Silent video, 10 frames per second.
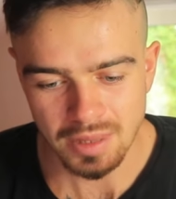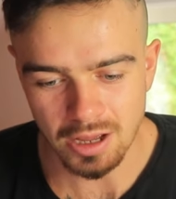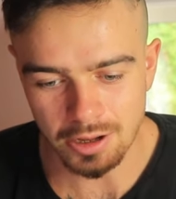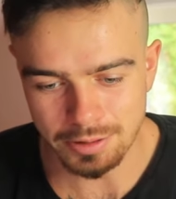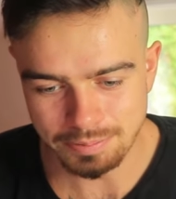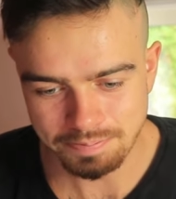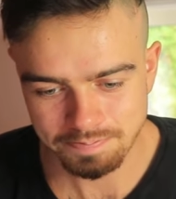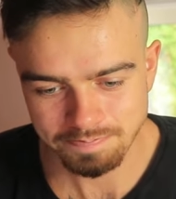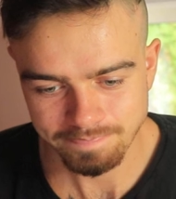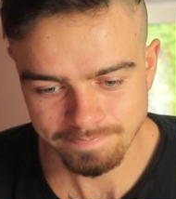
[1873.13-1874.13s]
Um,
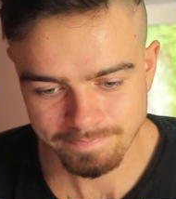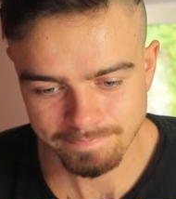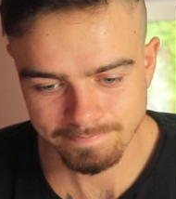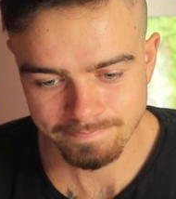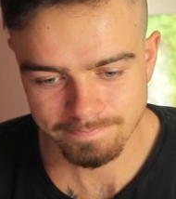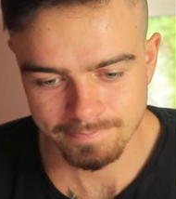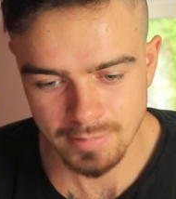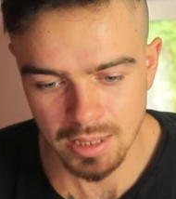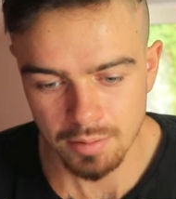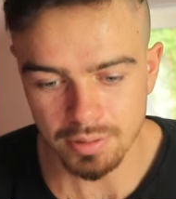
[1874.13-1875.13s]

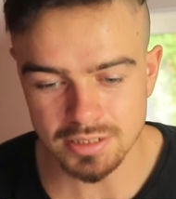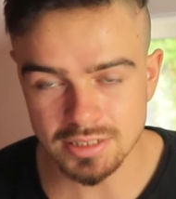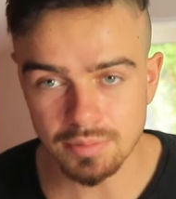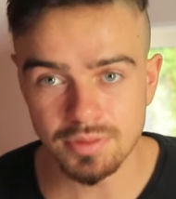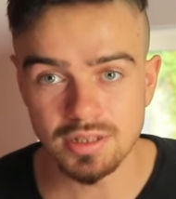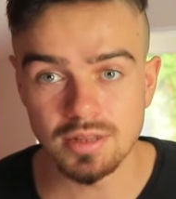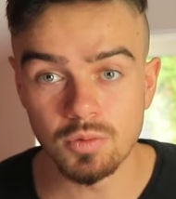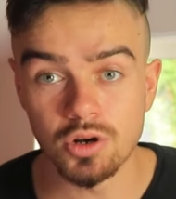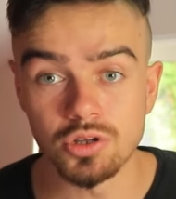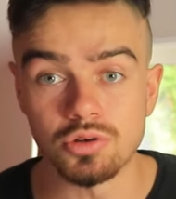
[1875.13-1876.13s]
but something
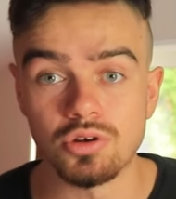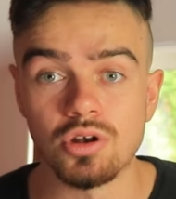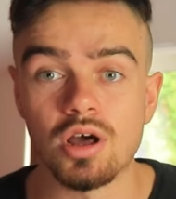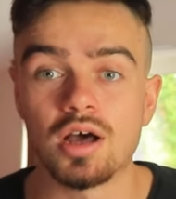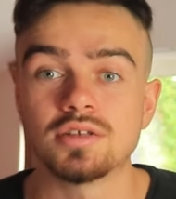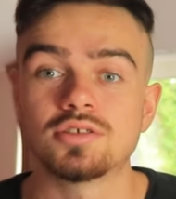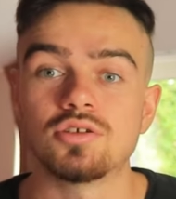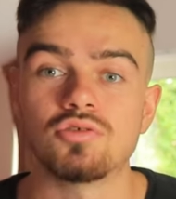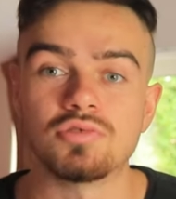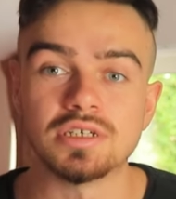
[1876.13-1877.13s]
where you're not
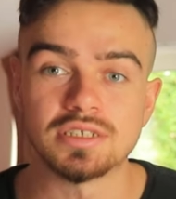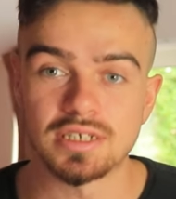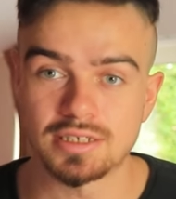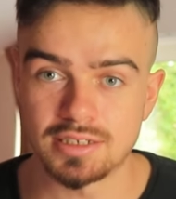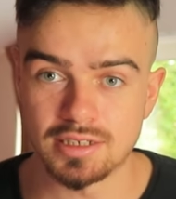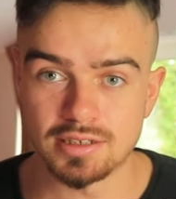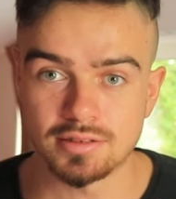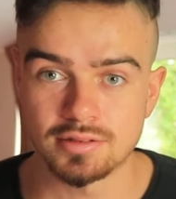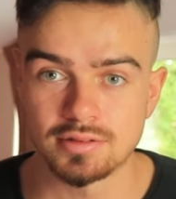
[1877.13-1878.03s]
resisting